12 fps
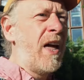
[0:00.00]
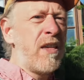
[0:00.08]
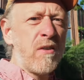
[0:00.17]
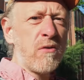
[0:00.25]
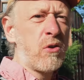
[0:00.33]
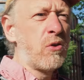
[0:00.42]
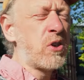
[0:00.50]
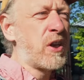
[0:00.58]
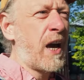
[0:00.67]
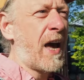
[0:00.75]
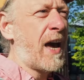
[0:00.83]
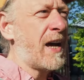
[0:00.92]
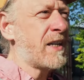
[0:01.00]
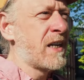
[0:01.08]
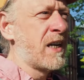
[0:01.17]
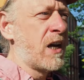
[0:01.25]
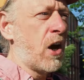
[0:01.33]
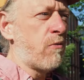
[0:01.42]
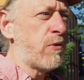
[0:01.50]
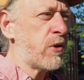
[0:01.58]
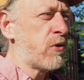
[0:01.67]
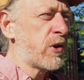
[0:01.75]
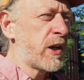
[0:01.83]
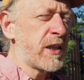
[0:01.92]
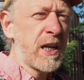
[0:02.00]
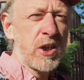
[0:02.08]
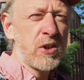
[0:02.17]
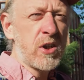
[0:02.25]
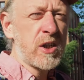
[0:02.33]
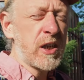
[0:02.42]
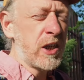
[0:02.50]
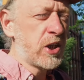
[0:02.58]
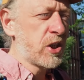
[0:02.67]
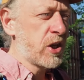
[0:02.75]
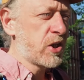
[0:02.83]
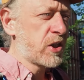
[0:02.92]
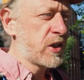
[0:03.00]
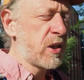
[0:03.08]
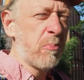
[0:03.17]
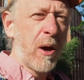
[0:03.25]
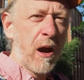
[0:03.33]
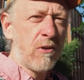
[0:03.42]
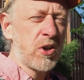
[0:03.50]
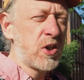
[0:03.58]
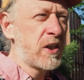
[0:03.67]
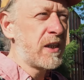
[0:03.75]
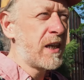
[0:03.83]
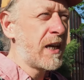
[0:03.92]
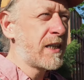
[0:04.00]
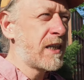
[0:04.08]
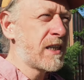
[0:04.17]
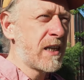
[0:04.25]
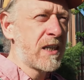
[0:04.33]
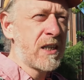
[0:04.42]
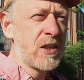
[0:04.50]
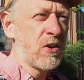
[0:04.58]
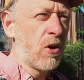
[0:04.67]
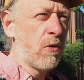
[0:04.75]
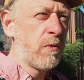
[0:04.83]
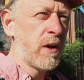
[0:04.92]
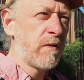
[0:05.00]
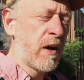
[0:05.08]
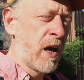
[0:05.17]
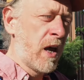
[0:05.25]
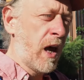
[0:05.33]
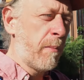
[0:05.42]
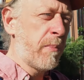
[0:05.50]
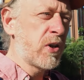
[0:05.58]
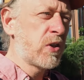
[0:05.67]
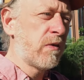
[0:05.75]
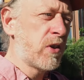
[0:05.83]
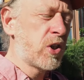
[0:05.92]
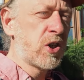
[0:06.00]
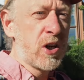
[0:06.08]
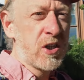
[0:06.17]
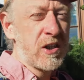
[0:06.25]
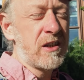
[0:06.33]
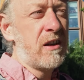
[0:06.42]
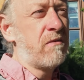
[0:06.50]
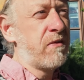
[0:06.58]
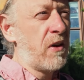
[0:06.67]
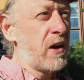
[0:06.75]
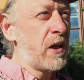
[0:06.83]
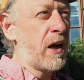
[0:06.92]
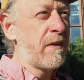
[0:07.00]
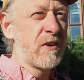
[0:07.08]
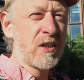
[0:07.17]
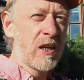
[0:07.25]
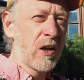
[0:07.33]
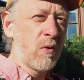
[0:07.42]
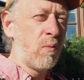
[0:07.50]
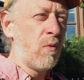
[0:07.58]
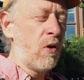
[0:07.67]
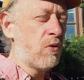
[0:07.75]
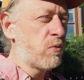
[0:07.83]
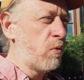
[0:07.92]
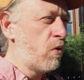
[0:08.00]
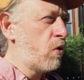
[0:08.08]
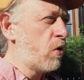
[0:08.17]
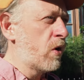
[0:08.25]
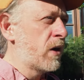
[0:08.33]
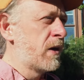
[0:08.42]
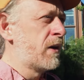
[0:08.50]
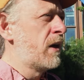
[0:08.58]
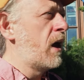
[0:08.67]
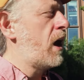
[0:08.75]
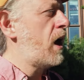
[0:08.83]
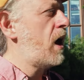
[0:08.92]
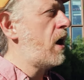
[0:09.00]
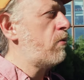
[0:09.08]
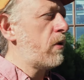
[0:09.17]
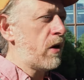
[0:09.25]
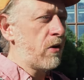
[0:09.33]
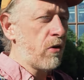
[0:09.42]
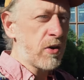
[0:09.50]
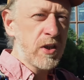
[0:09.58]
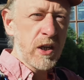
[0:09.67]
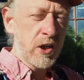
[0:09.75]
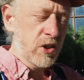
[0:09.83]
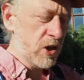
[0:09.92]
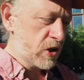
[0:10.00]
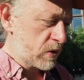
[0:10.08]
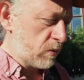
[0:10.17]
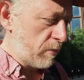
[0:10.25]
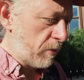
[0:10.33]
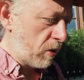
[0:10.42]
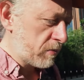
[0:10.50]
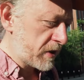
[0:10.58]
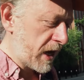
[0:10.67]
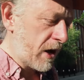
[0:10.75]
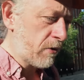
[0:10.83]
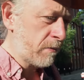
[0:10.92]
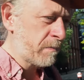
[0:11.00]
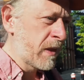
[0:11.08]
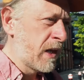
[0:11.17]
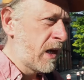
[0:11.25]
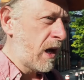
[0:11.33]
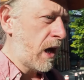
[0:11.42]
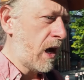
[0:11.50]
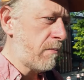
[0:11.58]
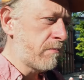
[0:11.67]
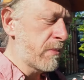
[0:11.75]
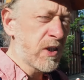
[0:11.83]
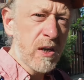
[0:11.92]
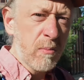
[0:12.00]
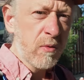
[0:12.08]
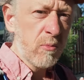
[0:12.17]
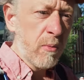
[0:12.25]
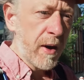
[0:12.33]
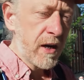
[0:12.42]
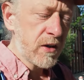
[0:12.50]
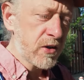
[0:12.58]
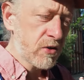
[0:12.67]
And then of course you had a reorganisation of the city churches and the parishes in the 1860s that got rid of a bunch of other churches, and then finally you had the Second World War where a lot of the city churches were bombed out. But some of them remain as